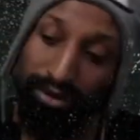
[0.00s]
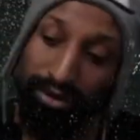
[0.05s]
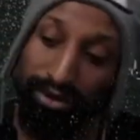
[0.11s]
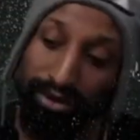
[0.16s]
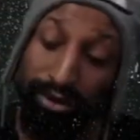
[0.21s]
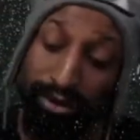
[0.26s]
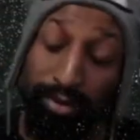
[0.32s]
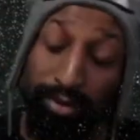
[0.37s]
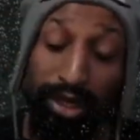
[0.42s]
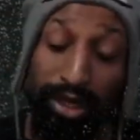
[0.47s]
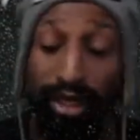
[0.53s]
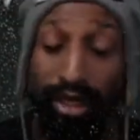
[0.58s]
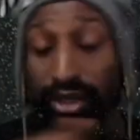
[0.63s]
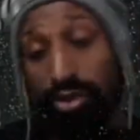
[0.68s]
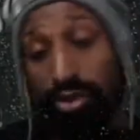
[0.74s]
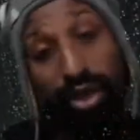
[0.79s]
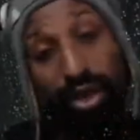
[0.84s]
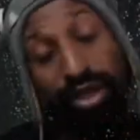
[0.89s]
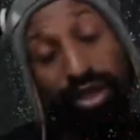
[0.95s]
to being
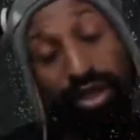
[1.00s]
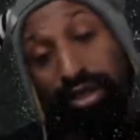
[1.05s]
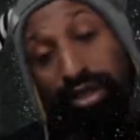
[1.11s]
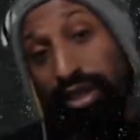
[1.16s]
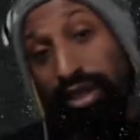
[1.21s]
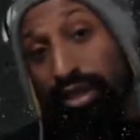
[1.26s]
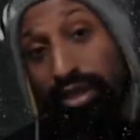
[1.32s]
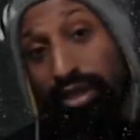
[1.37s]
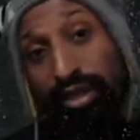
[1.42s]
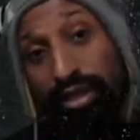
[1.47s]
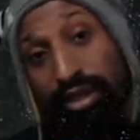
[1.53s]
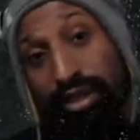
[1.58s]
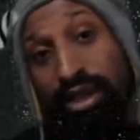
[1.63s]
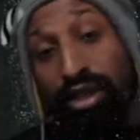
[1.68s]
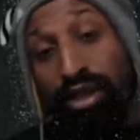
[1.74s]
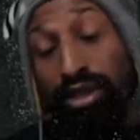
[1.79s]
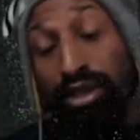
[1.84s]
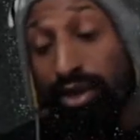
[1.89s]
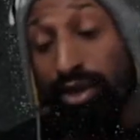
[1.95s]
US citizens.
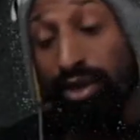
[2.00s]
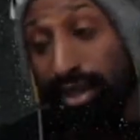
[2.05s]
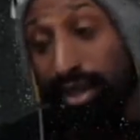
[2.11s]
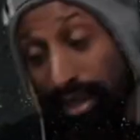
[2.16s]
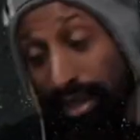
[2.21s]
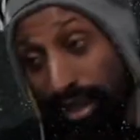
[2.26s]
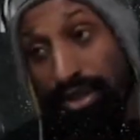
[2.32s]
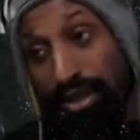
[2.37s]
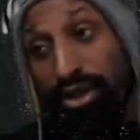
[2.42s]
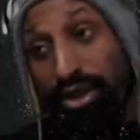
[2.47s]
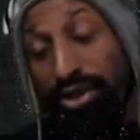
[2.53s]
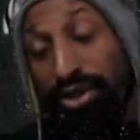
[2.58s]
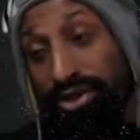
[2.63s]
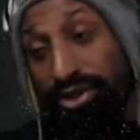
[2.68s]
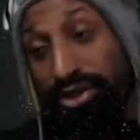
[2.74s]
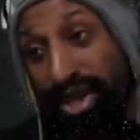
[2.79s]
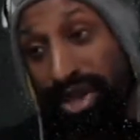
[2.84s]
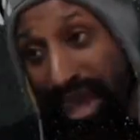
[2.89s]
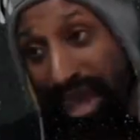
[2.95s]
US citizens are
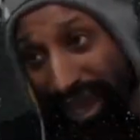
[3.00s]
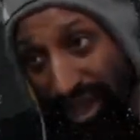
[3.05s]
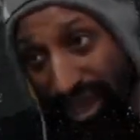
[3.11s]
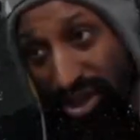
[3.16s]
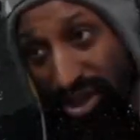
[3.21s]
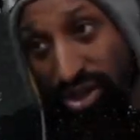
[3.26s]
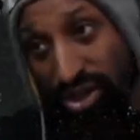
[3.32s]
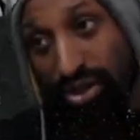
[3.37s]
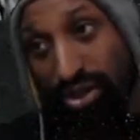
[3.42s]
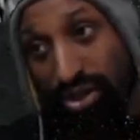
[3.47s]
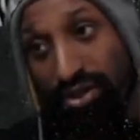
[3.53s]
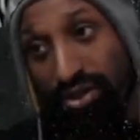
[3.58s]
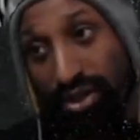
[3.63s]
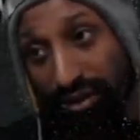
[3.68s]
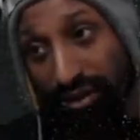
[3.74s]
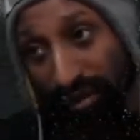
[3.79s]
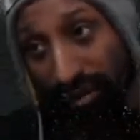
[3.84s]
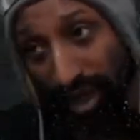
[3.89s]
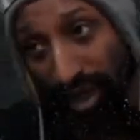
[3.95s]
creations
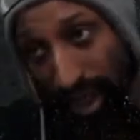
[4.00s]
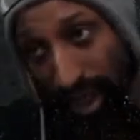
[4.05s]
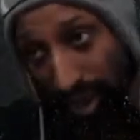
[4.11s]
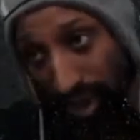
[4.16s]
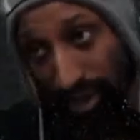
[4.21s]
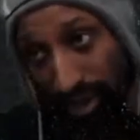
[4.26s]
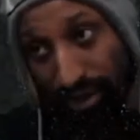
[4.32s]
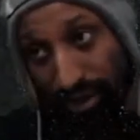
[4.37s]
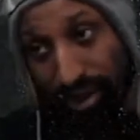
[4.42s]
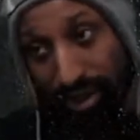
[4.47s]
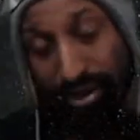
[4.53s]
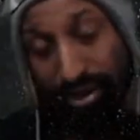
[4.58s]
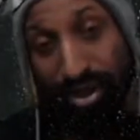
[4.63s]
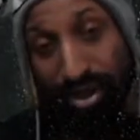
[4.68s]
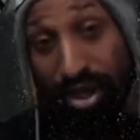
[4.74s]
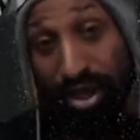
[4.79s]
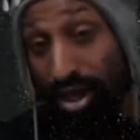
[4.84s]
of Congress.